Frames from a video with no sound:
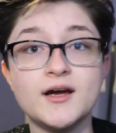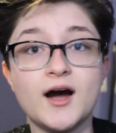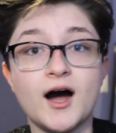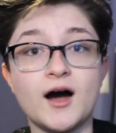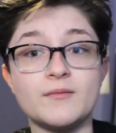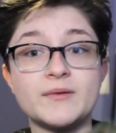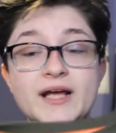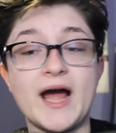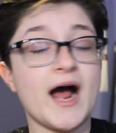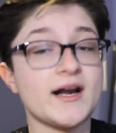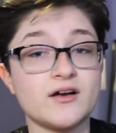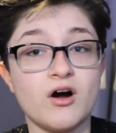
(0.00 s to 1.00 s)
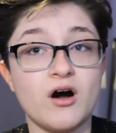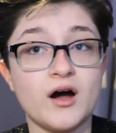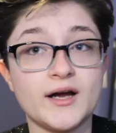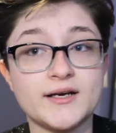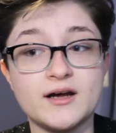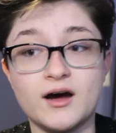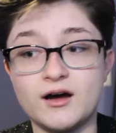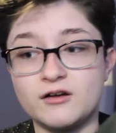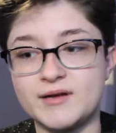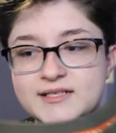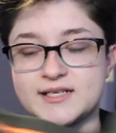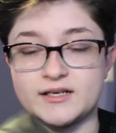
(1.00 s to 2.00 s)
but I had it on
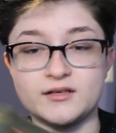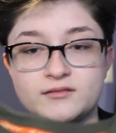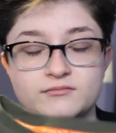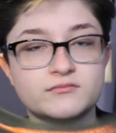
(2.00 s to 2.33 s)
as like a,